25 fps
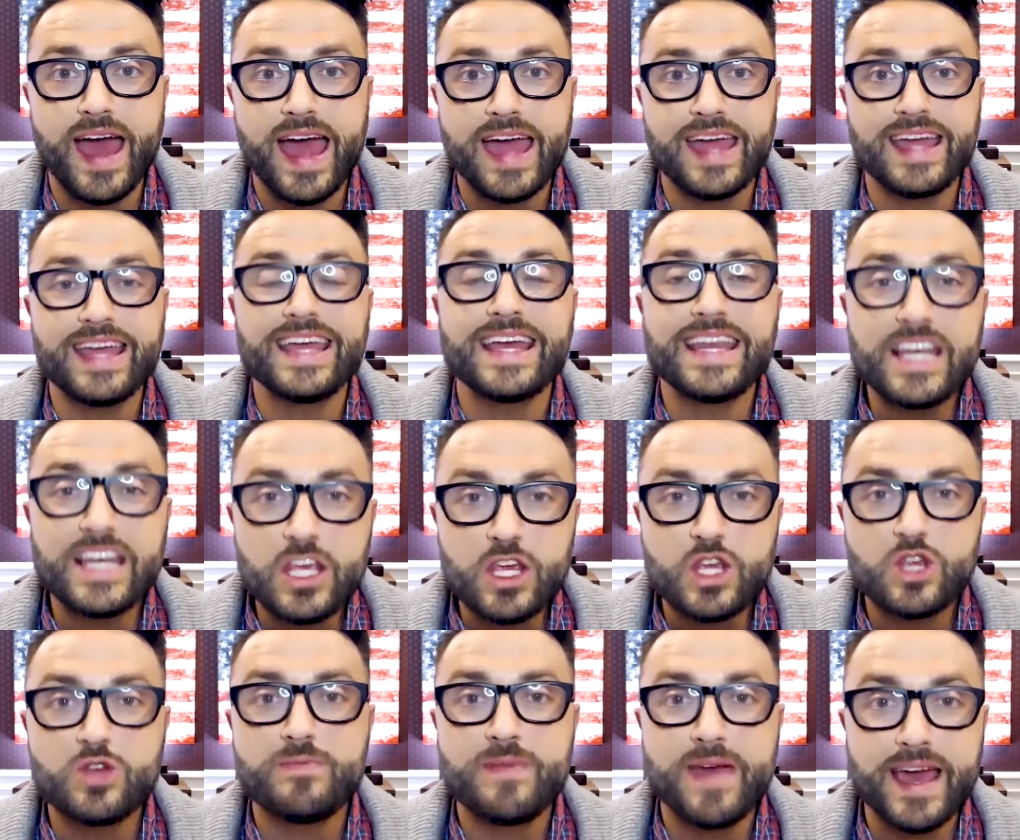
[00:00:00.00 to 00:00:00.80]
In
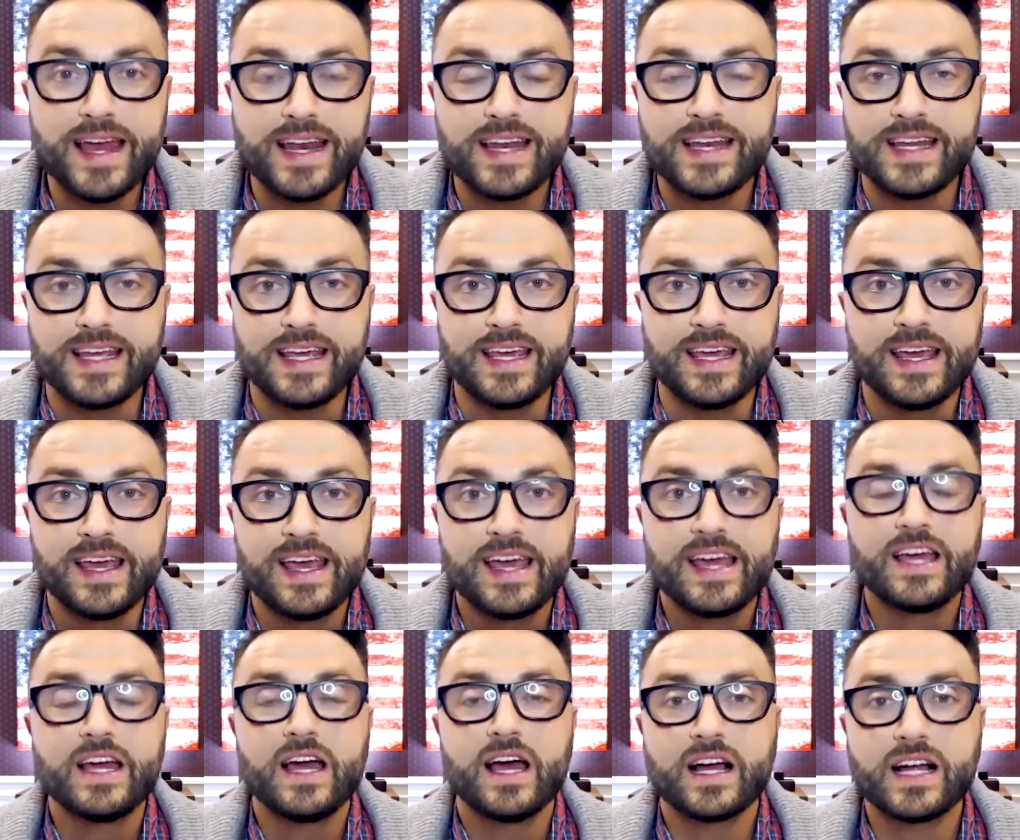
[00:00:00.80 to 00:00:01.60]
humanity,
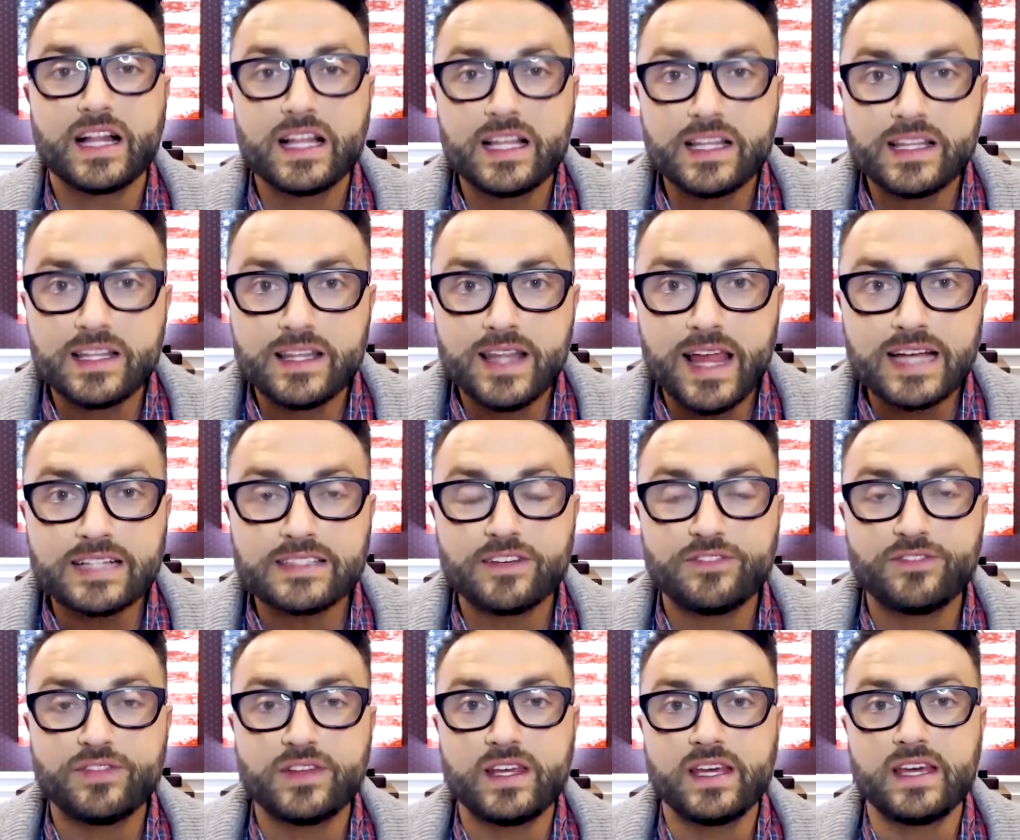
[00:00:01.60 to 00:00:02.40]

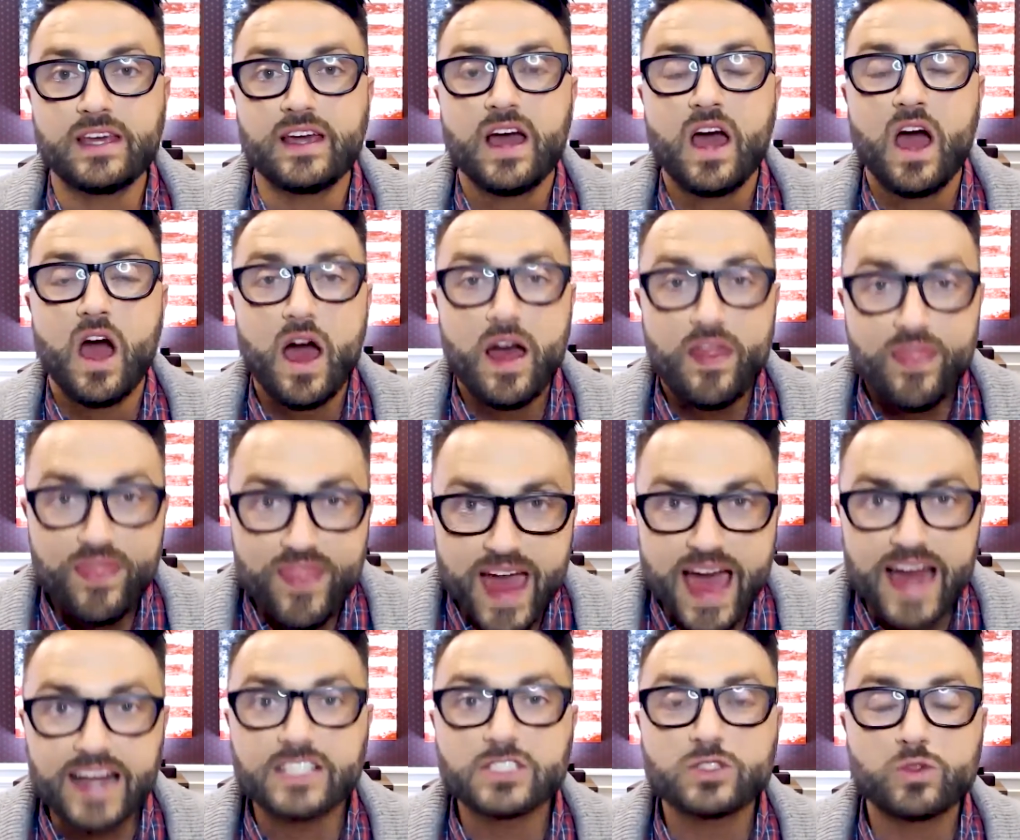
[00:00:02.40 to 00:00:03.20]
collectively,
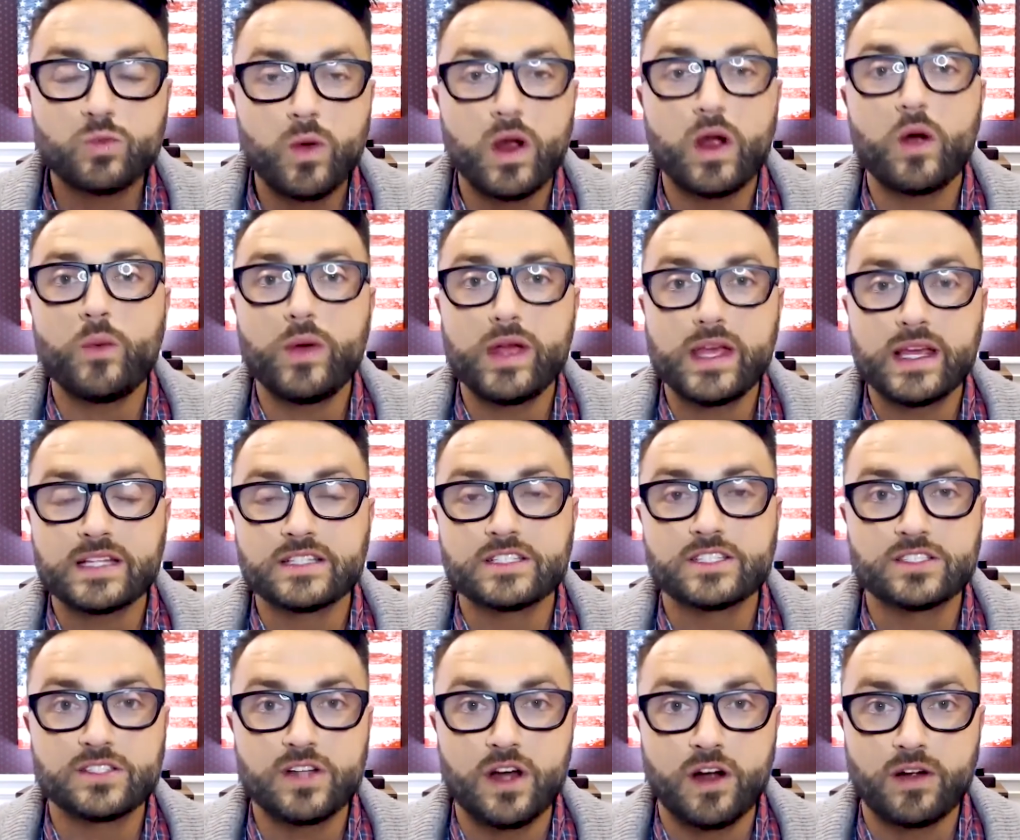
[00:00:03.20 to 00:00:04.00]
that is where we can
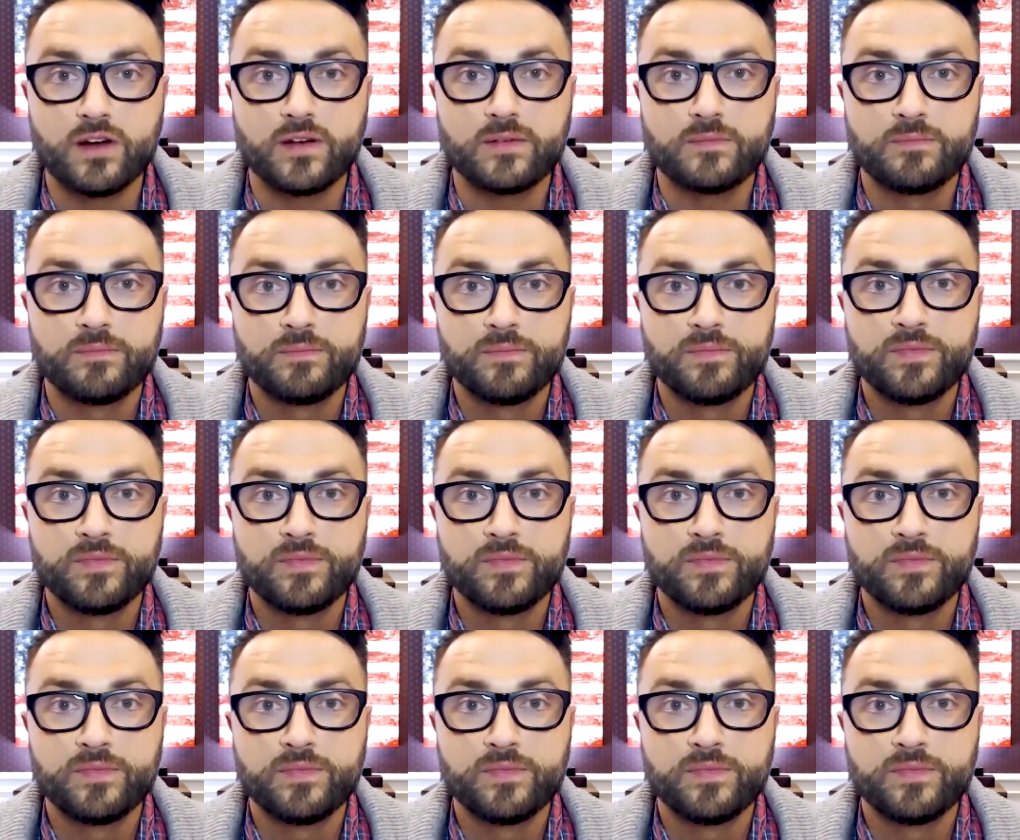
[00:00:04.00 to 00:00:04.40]
start.